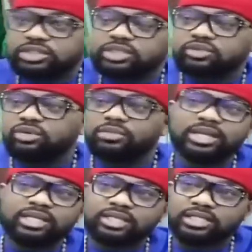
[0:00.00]
this whole
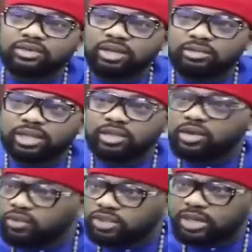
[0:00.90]
madness is all about.
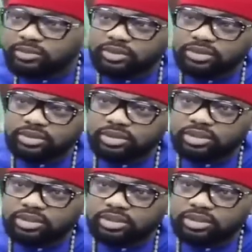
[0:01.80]
What happened?